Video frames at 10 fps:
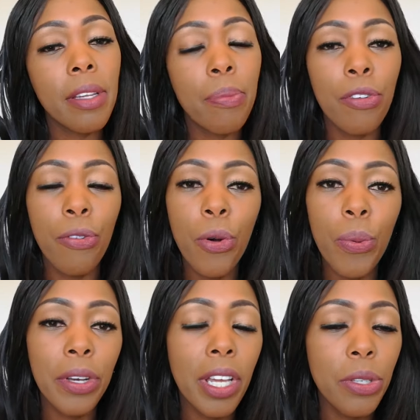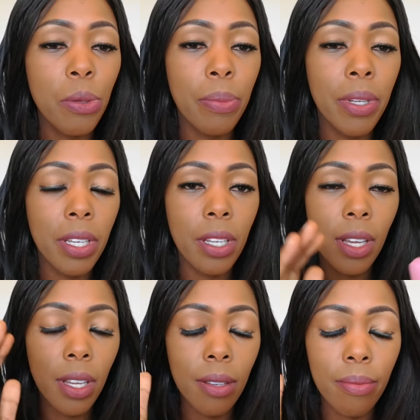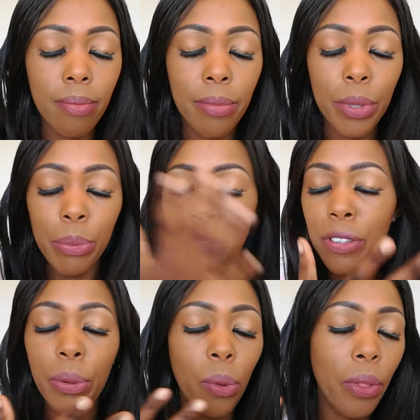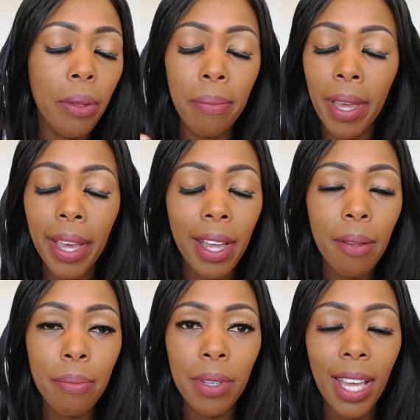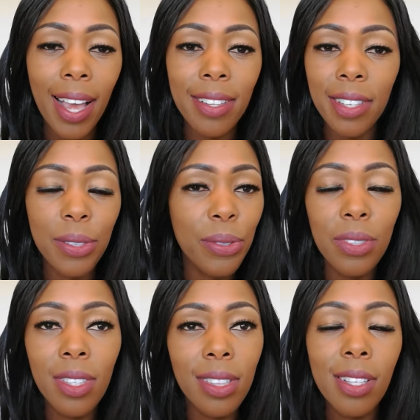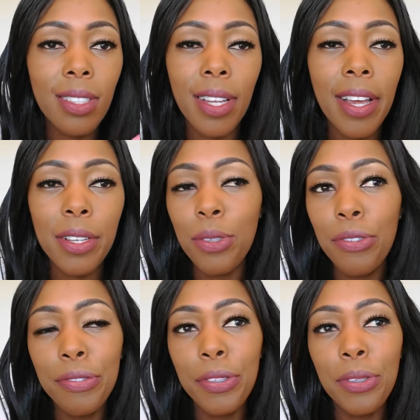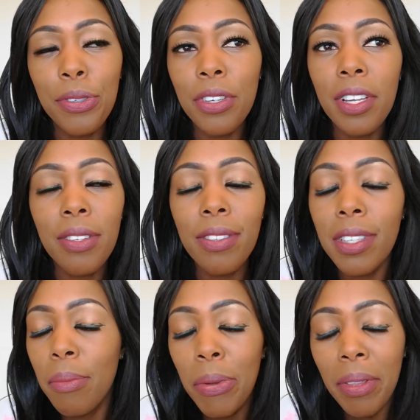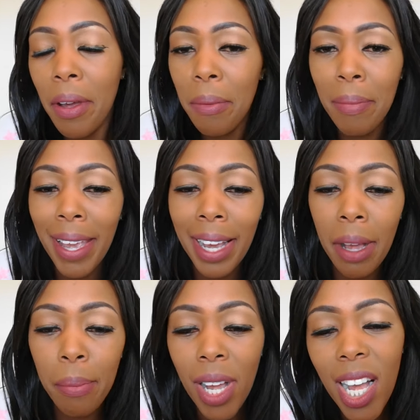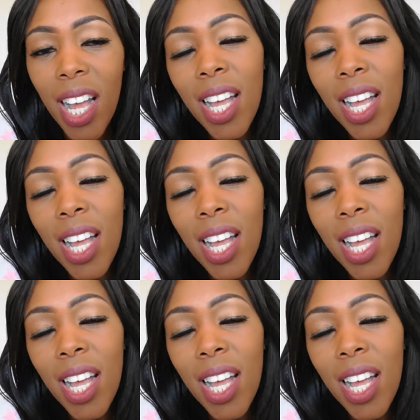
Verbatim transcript: said before, we're going to be removing all the makeup. Guys, I don't know the things that I do for you. You're going to see me without makeup.